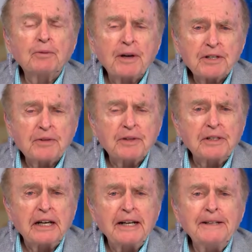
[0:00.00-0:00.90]
For the rest of
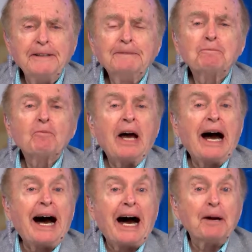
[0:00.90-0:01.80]
the day,
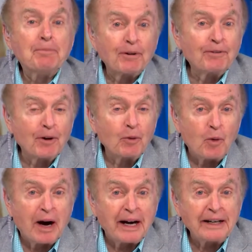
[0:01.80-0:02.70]
I
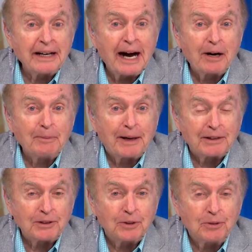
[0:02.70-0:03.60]
prefer wine. How
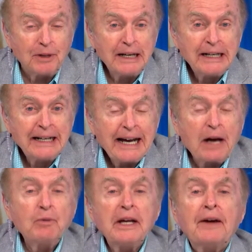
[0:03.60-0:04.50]
about you?
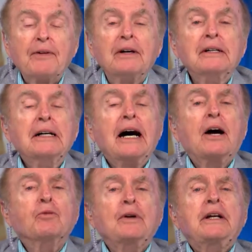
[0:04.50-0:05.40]
And we have a,
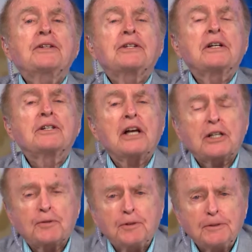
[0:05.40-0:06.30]
a really
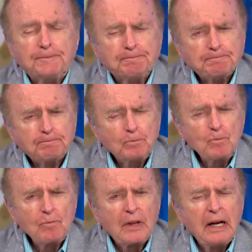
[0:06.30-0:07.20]
successful
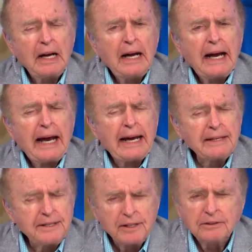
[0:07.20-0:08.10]

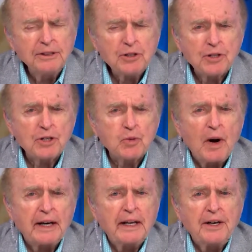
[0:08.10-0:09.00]
and
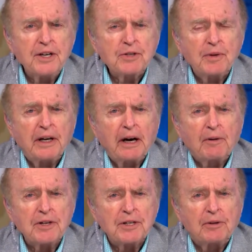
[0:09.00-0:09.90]
delicious wine industry in
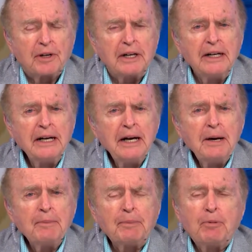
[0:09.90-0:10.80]
Arizona.
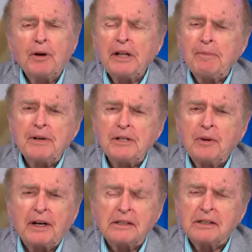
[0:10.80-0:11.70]
But boy, they've been
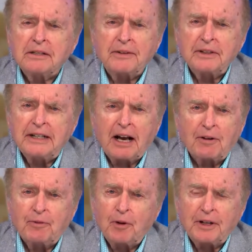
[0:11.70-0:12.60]
doing it in Southern
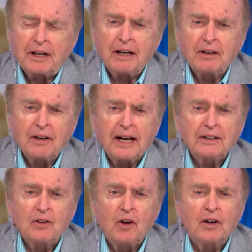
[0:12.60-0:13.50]
California a
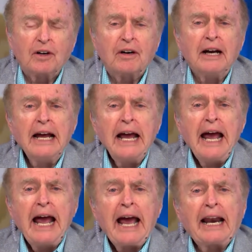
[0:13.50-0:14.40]
lot longer.
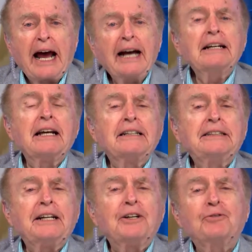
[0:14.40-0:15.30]
And I'd
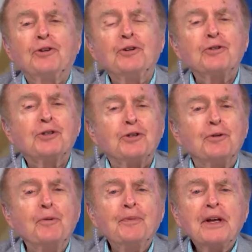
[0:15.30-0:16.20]
like to introduce
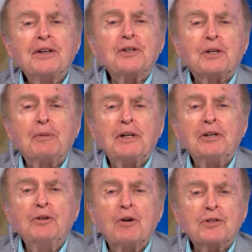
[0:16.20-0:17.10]
you to
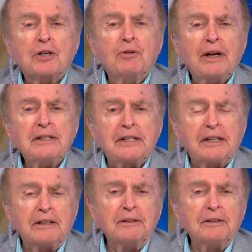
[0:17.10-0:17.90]
somebody who knows a great